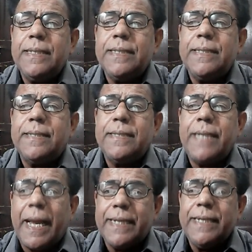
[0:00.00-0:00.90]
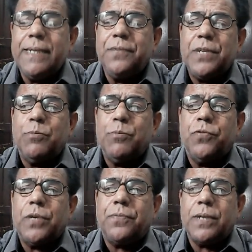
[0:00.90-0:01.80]
second frame of
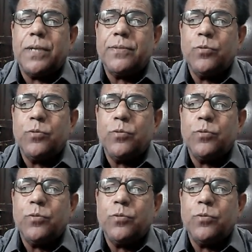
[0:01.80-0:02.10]
reference.